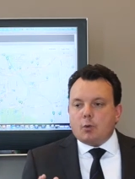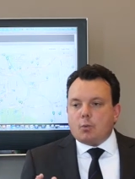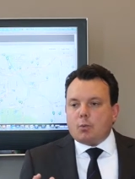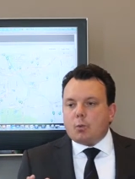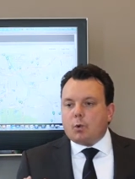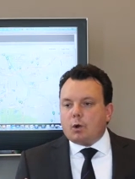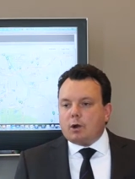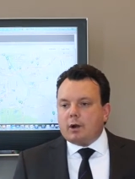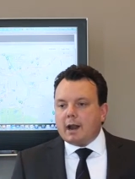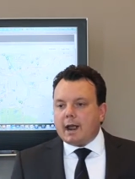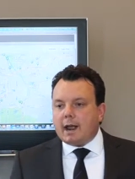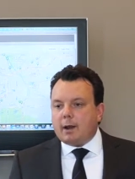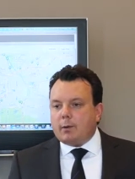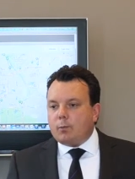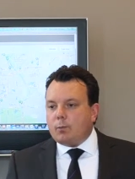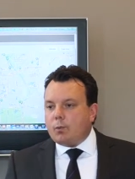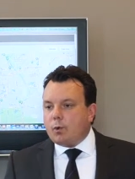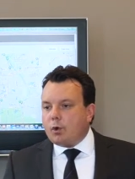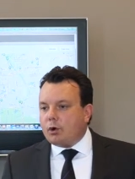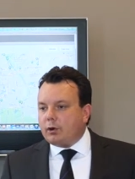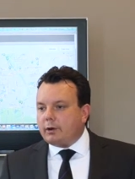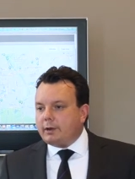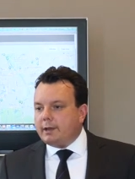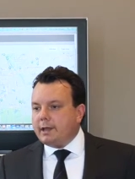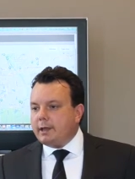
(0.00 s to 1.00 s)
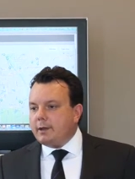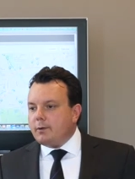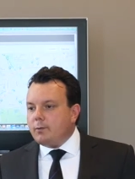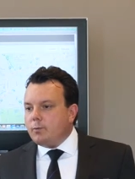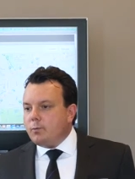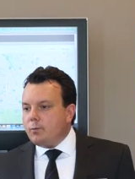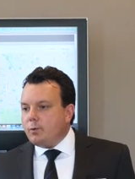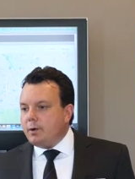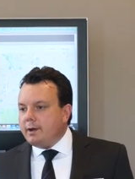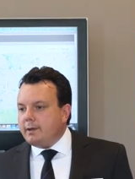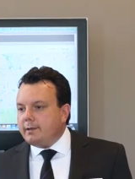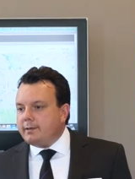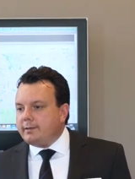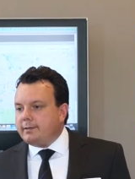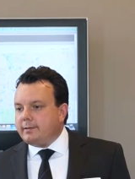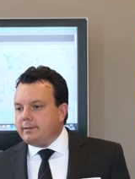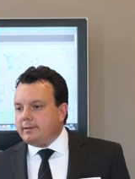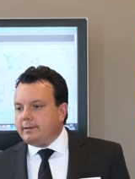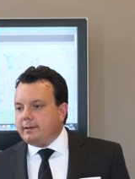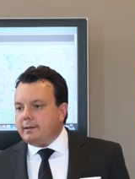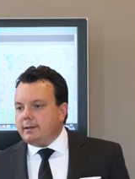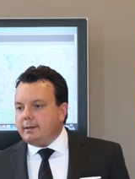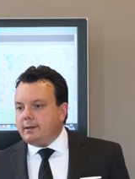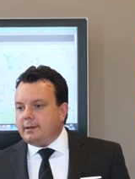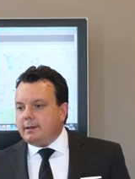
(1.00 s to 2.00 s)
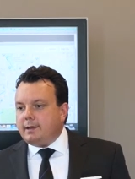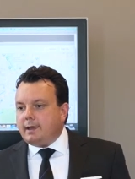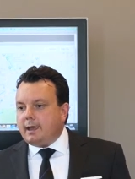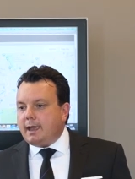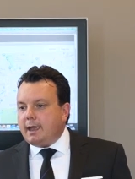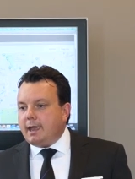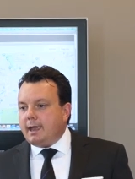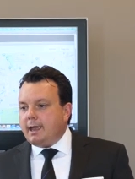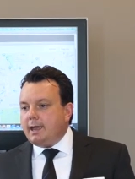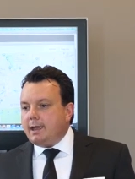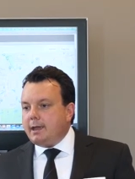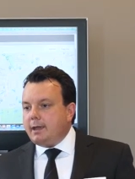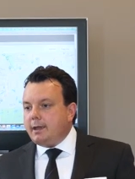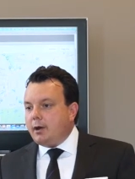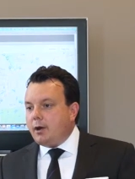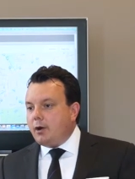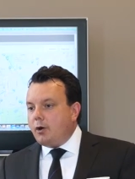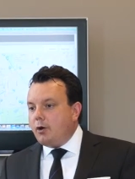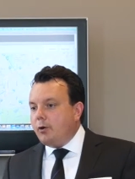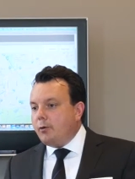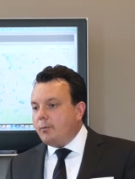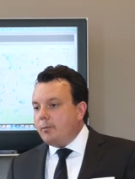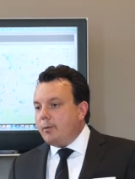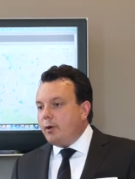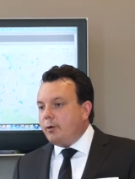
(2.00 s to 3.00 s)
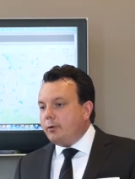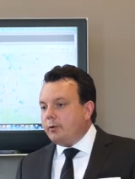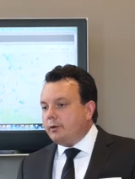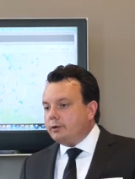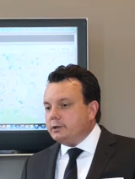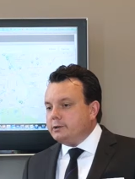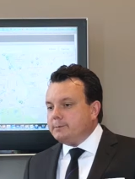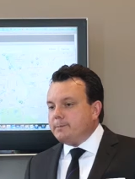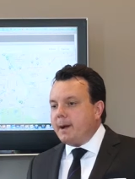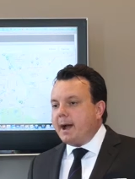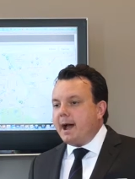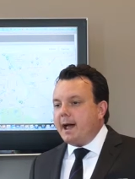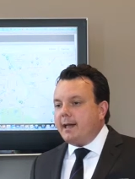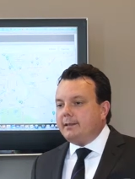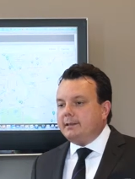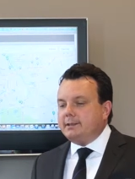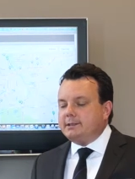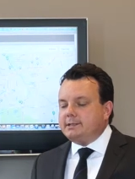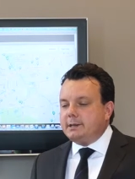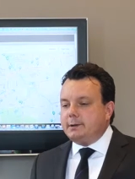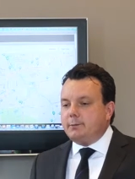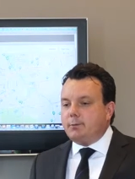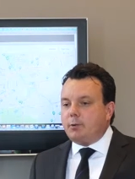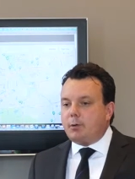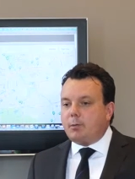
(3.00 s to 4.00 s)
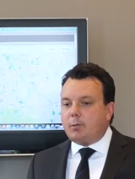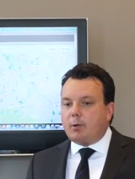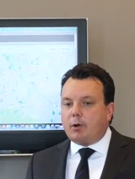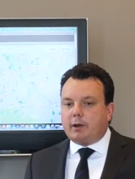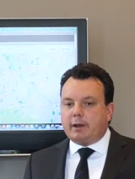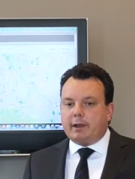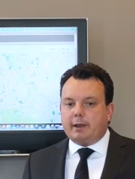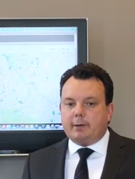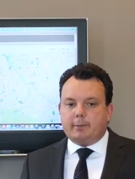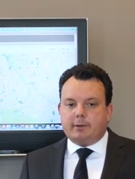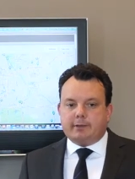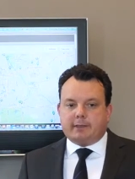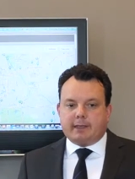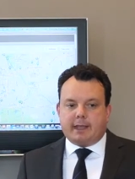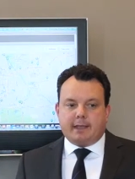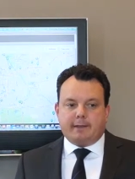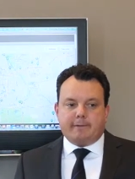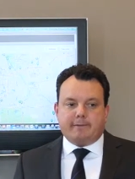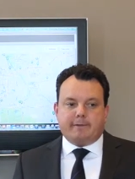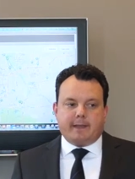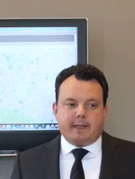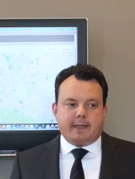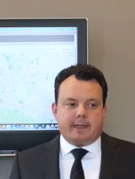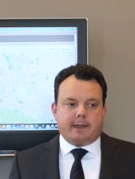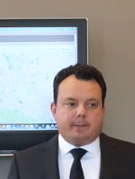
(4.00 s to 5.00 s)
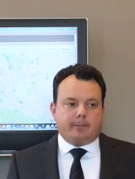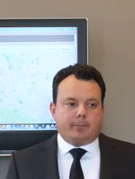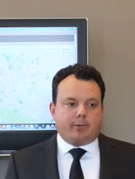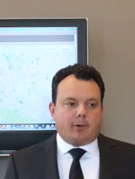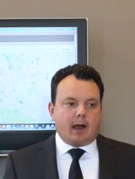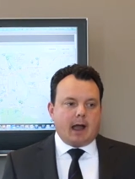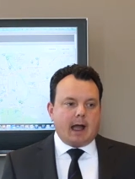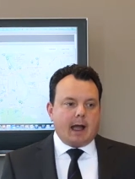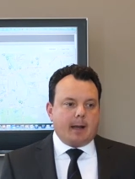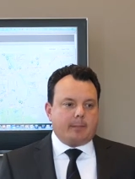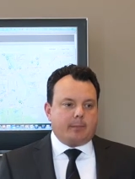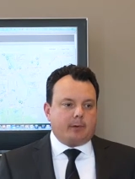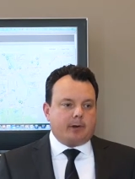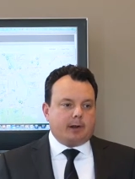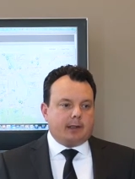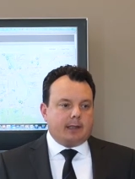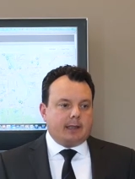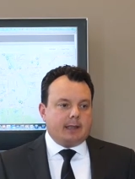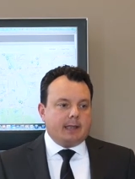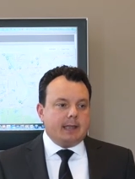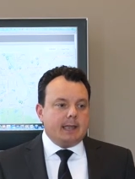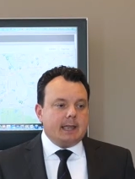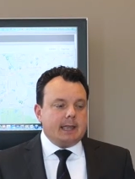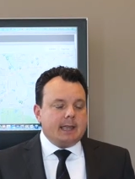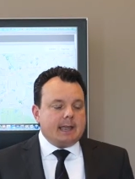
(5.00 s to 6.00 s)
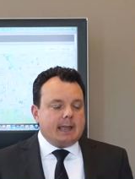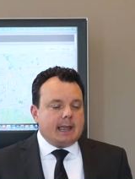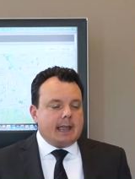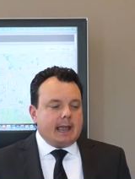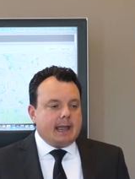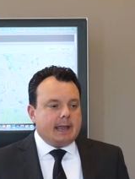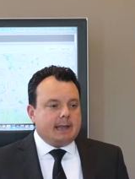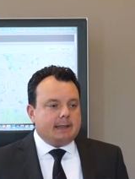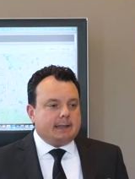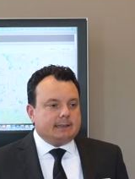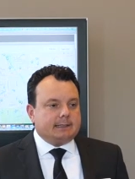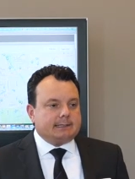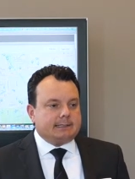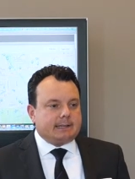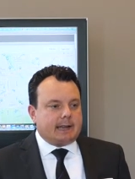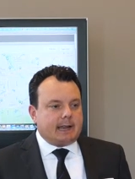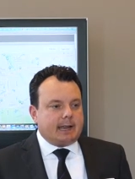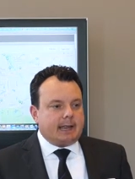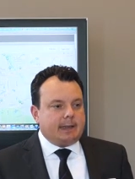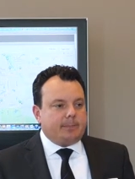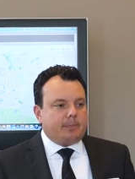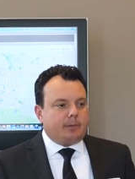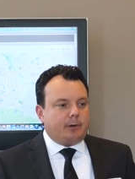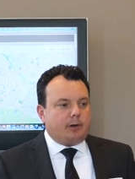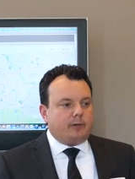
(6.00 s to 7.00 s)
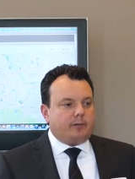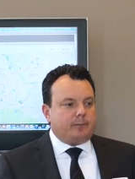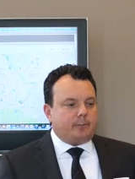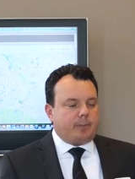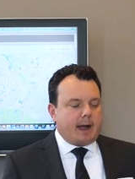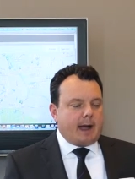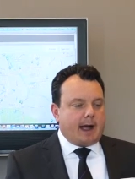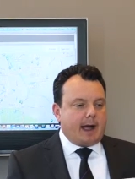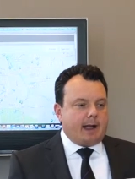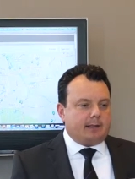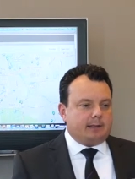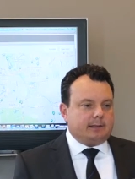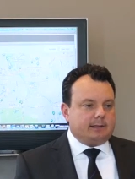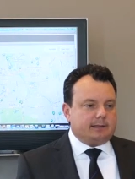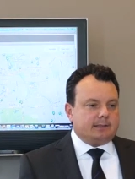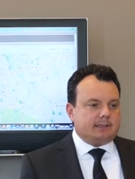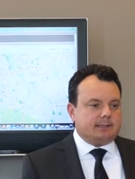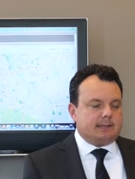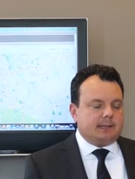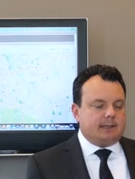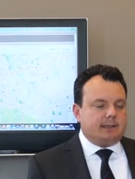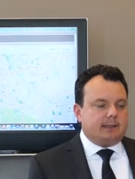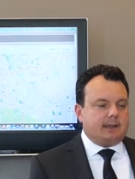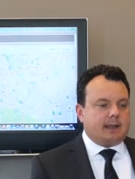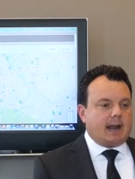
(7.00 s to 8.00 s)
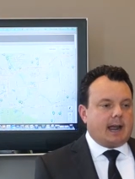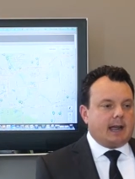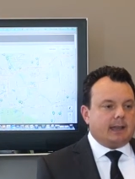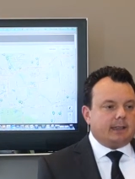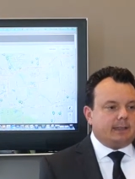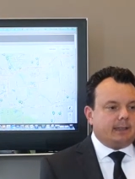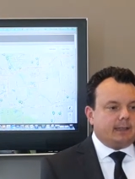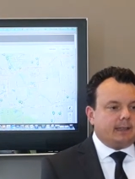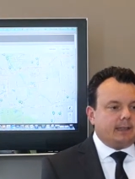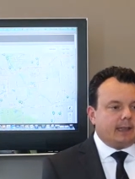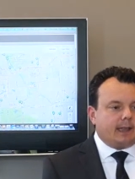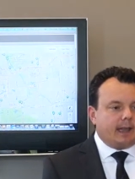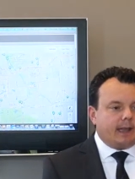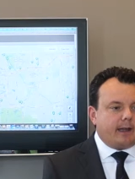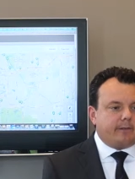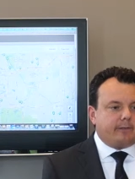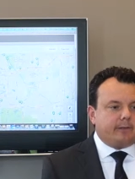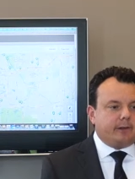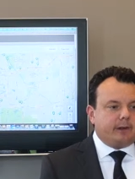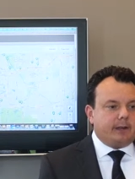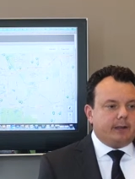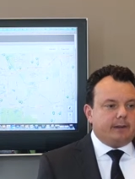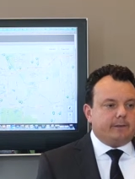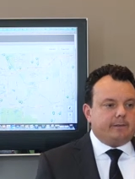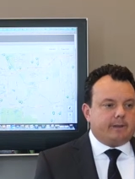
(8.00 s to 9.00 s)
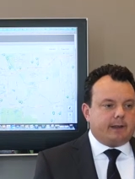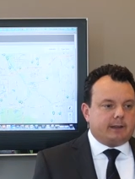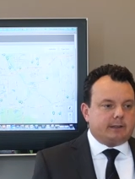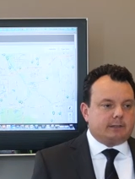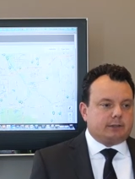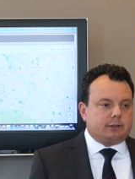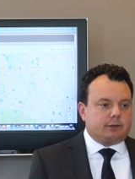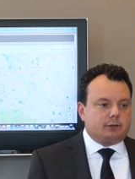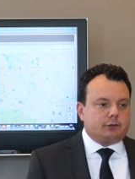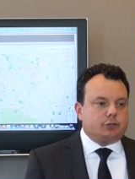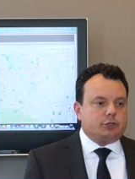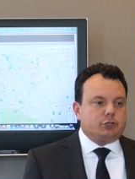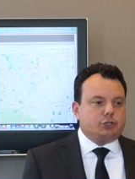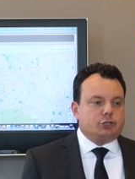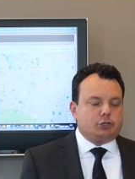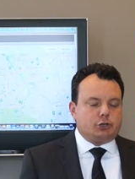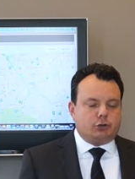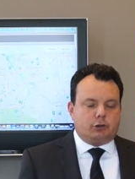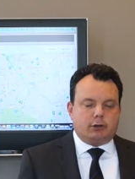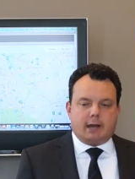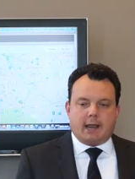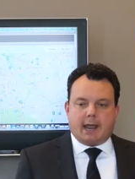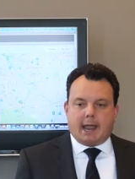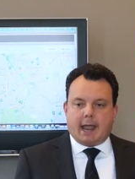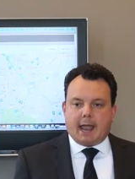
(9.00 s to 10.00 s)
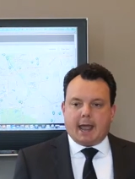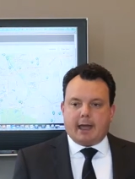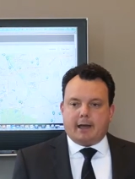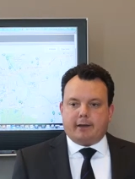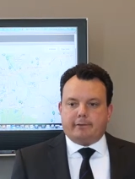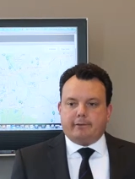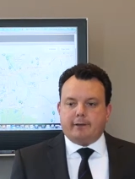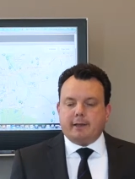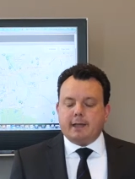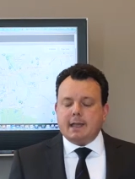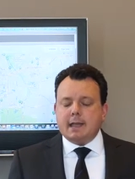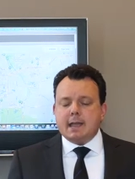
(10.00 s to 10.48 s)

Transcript: We're not working with a homeowner's policy, we're working with a vacant property and the type of policy that I think every investor should have.